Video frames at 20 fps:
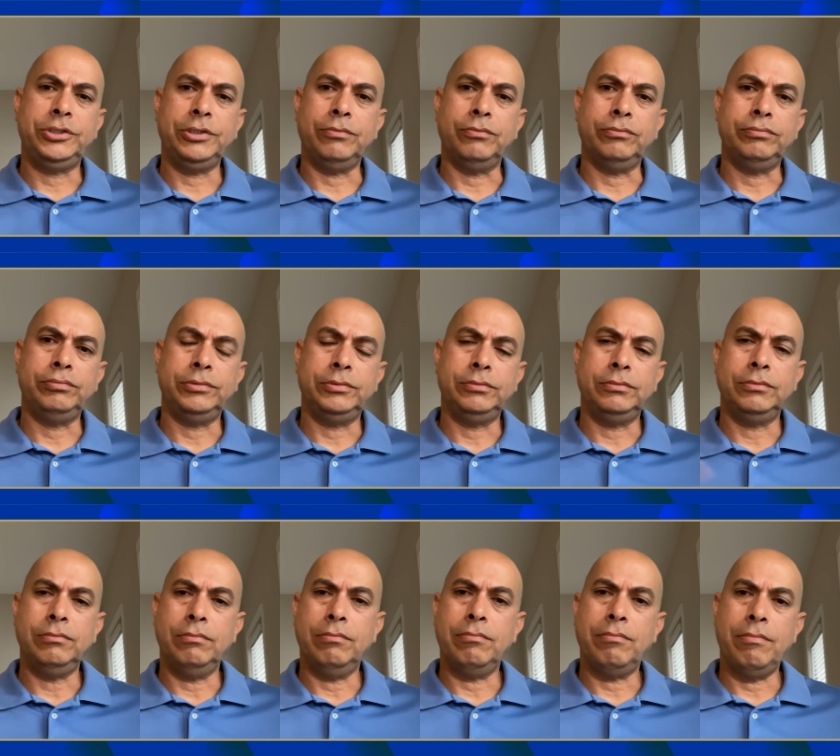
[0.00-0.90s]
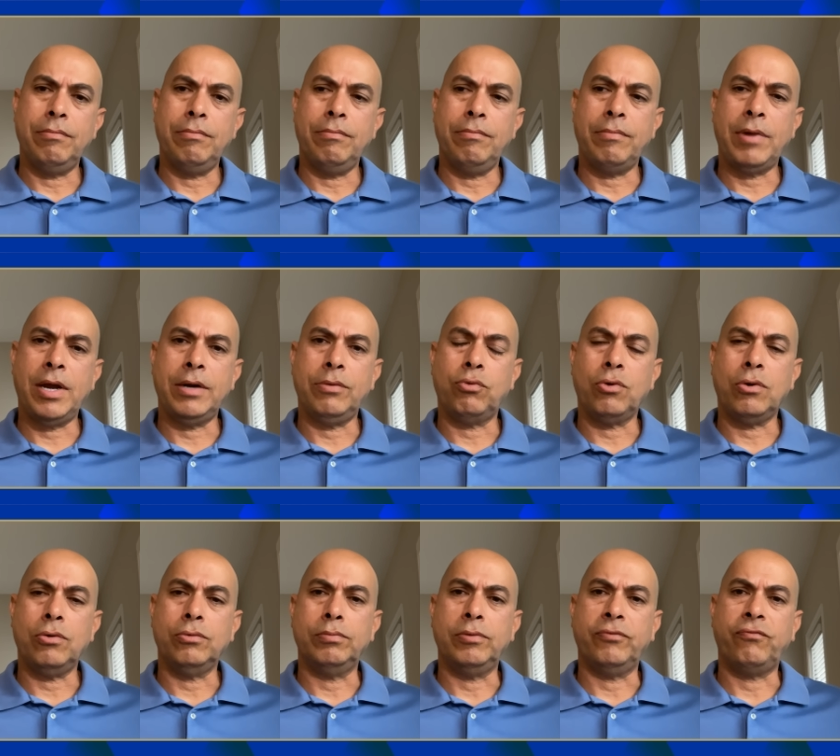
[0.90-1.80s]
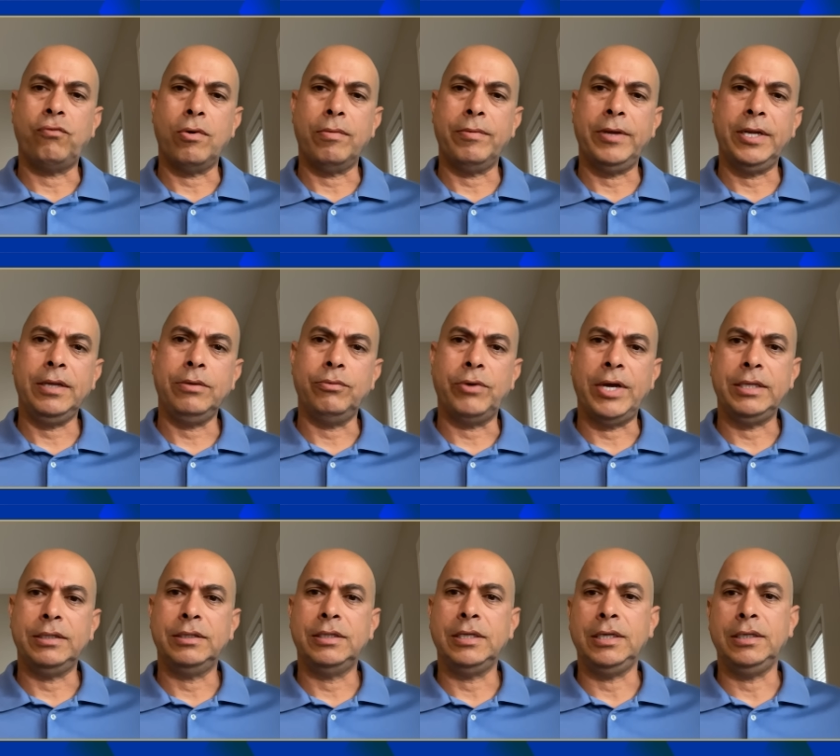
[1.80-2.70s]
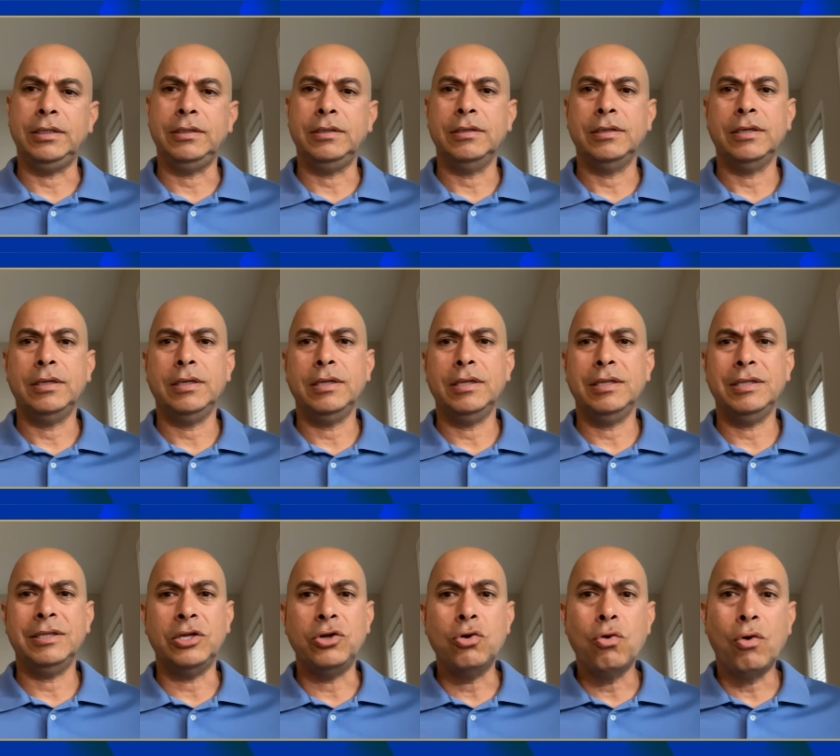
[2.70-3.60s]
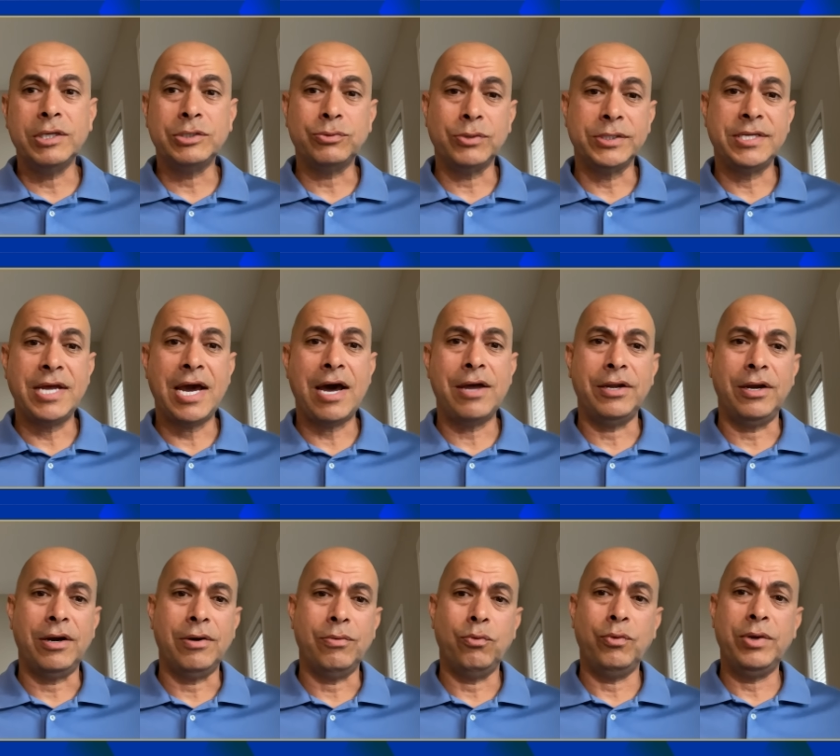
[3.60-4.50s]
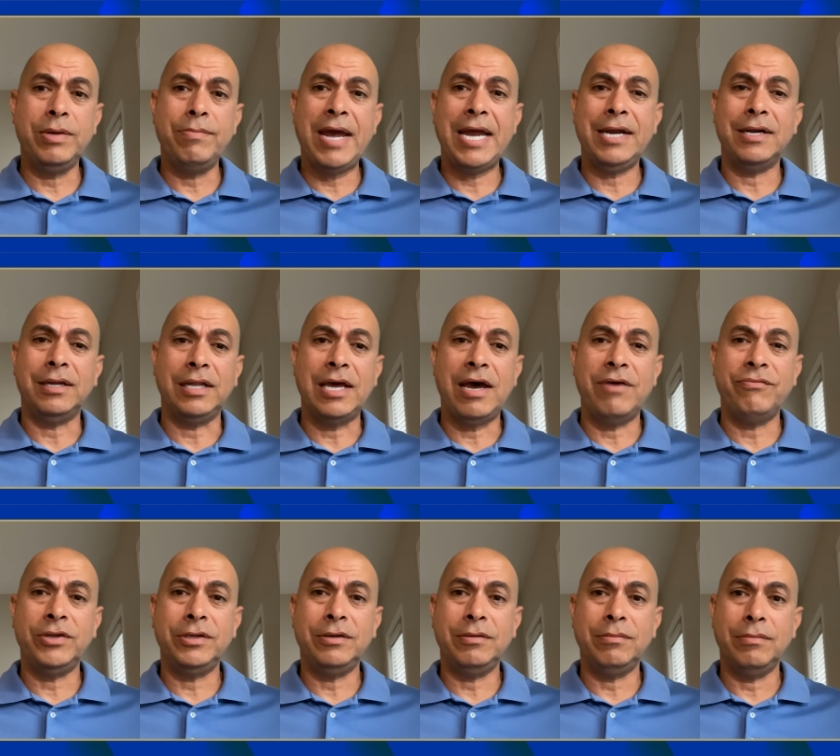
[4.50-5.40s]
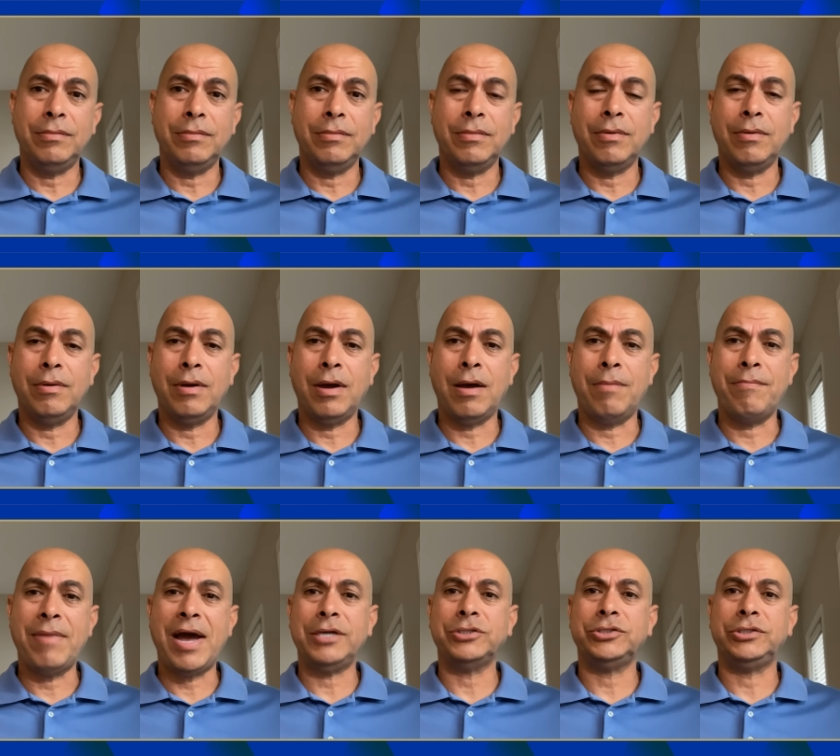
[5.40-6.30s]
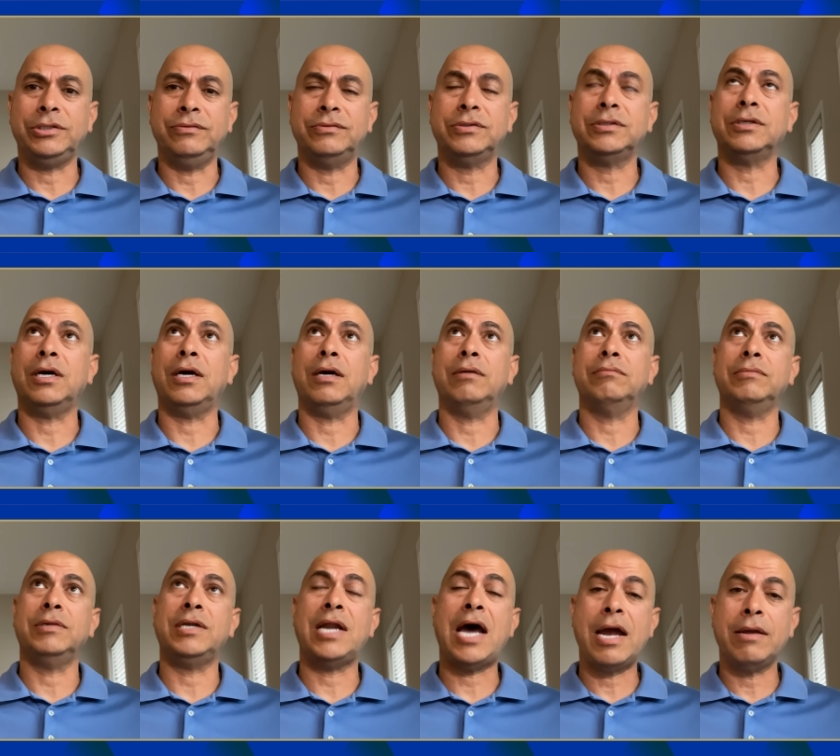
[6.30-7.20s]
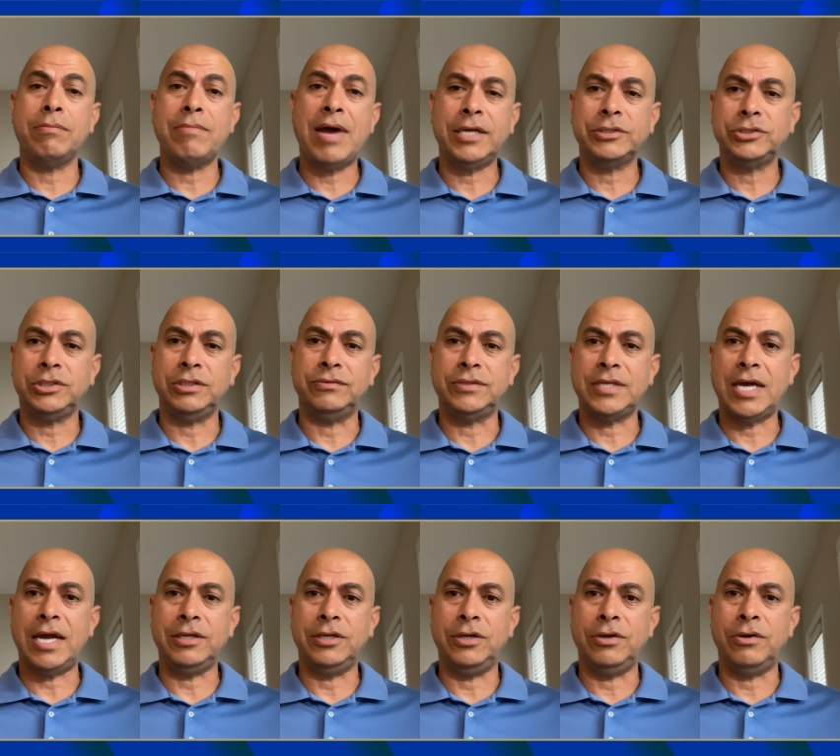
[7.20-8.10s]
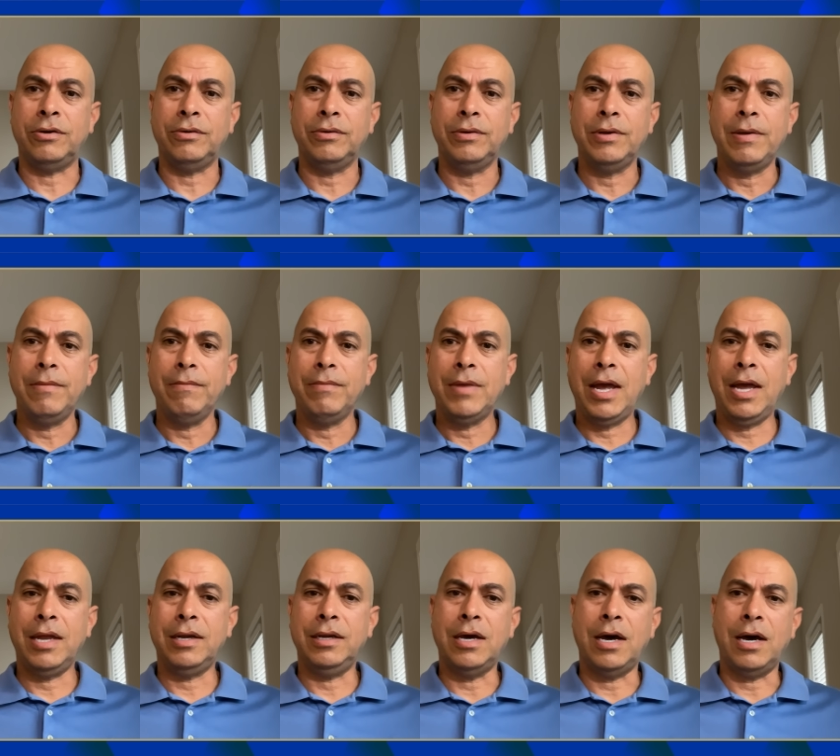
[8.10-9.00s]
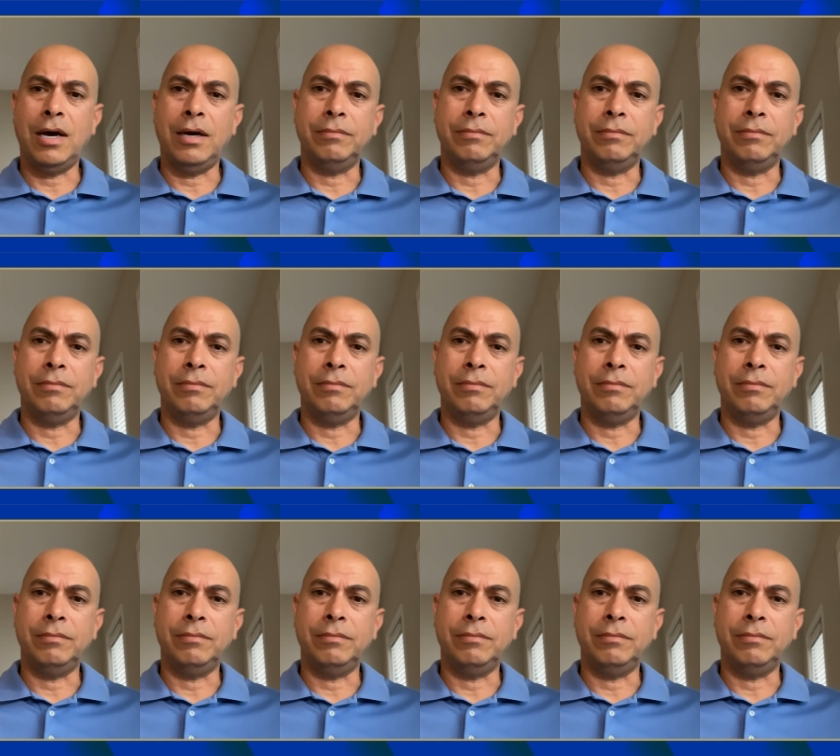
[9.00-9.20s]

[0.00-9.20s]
Jim might have rolled before, but anyway, the noise was down there. We made 11 mass chiefs, 9 mass chiefs that year, and